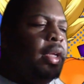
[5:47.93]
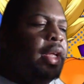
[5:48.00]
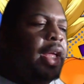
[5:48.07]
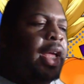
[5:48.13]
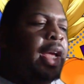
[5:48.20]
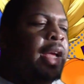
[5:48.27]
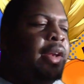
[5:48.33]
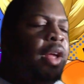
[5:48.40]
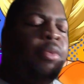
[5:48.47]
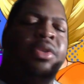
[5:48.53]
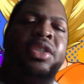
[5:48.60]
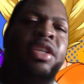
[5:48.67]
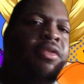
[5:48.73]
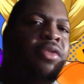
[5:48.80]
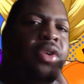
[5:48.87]
and it was
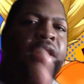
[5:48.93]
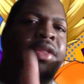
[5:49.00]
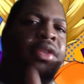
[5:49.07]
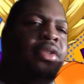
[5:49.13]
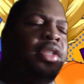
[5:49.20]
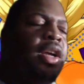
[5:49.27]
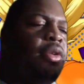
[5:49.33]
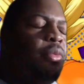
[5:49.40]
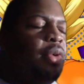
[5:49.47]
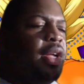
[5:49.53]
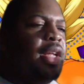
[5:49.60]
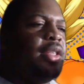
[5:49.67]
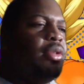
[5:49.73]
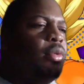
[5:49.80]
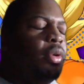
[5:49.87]
several others. I don't want to
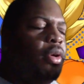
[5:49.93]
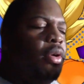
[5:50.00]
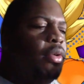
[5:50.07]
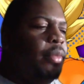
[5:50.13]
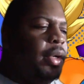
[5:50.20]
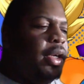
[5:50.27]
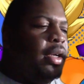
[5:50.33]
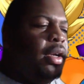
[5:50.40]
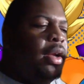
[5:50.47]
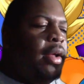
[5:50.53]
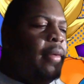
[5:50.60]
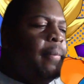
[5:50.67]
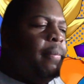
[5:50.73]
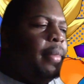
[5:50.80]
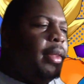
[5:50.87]
get too long with it,
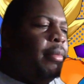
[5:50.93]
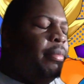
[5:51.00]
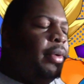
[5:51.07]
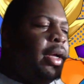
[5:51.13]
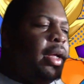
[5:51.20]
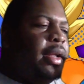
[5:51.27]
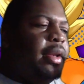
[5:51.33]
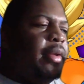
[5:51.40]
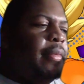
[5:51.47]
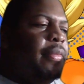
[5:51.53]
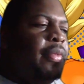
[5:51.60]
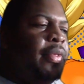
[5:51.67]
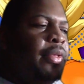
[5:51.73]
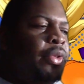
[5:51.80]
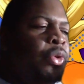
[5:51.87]
but
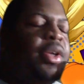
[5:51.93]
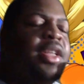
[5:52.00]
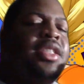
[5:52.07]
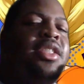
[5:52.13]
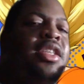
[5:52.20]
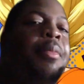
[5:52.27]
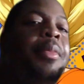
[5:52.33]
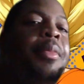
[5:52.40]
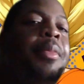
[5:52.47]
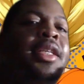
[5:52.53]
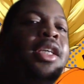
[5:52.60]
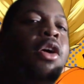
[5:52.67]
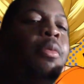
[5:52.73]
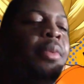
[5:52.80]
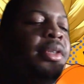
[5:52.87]
you can summon these
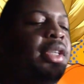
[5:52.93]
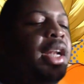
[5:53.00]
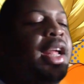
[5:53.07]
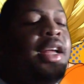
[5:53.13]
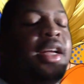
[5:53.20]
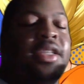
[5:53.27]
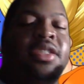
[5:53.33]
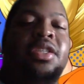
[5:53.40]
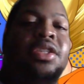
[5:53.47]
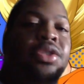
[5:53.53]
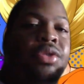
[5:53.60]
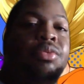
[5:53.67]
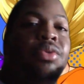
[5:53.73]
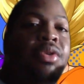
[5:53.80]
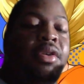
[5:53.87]
helpers and they assist
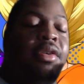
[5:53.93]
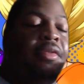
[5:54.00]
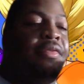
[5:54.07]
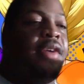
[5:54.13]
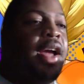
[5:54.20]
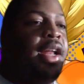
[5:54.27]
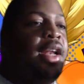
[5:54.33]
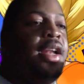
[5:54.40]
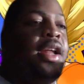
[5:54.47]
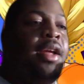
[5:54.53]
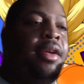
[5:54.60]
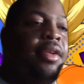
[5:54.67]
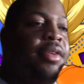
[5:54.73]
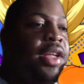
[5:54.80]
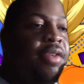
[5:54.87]
you during the fight, and they
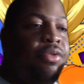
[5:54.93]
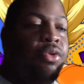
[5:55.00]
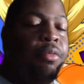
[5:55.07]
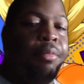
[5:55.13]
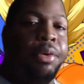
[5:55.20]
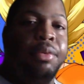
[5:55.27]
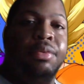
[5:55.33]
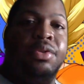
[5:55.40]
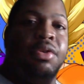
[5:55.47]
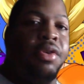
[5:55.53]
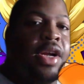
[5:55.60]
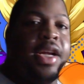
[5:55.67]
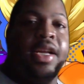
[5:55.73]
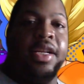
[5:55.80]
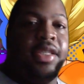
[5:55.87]
can give you boosts or
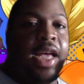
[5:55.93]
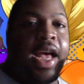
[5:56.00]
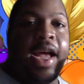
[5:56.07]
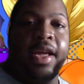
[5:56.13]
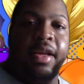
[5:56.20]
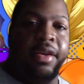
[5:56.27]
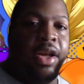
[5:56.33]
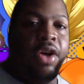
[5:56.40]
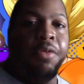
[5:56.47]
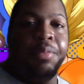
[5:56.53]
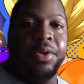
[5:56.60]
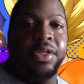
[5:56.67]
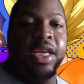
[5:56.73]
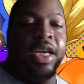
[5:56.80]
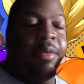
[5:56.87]
they can attack and help
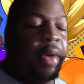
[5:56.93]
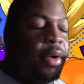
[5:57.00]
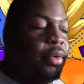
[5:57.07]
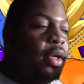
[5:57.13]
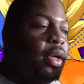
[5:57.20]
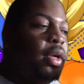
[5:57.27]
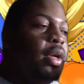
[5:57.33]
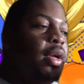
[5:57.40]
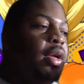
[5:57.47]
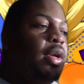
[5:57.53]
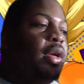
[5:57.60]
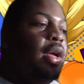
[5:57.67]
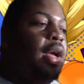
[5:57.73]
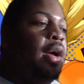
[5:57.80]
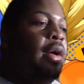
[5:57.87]
your team out.
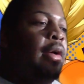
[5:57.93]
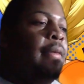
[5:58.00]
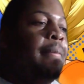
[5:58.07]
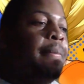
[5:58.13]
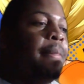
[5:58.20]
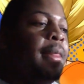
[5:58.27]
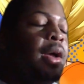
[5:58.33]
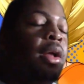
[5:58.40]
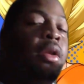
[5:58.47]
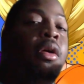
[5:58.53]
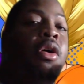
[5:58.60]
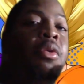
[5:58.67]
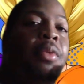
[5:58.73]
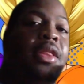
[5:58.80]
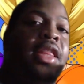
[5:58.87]
Um,
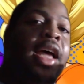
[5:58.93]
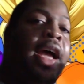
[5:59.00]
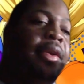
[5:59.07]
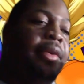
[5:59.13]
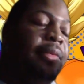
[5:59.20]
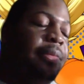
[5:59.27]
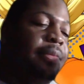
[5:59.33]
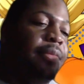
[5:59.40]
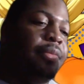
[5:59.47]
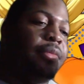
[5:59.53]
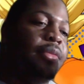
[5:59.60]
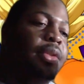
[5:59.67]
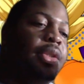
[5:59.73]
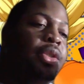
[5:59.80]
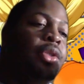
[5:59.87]
along with that,
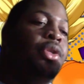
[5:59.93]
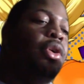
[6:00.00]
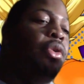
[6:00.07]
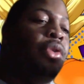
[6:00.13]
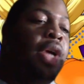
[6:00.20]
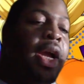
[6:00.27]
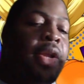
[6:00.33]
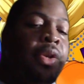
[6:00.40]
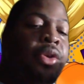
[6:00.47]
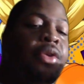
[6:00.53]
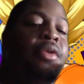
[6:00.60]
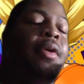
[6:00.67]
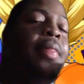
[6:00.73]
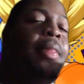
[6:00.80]
d during